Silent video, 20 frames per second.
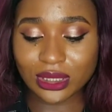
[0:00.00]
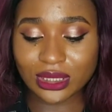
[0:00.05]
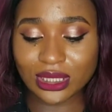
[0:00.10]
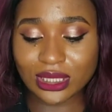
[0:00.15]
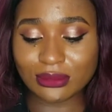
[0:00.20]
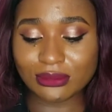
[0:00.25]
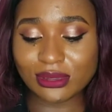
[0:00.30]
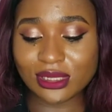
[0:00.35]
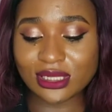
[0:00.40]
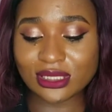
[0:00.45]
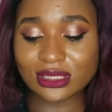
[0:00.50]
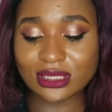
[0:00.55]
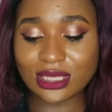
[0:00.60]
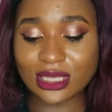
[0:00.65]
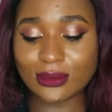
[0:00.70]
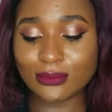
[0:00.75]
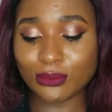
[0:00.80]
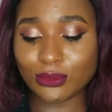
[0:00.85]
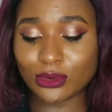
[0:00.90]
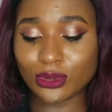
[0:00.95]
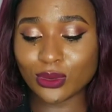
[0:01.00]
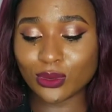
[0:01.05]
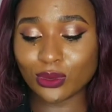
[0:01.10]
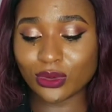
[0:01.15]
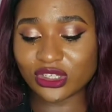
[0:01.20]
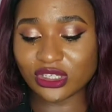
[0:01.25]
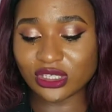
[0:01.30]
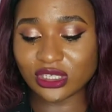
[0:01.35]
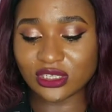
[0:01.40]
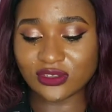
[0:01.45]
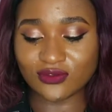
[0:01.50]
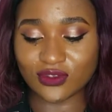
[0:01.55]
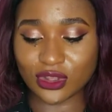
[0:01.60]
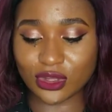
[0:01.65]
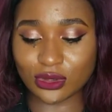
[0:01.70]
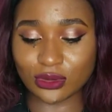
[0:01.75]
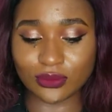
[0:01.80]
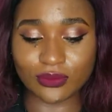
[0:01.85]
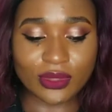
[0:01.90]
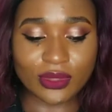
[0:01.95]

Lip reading: then please keep on watching this video.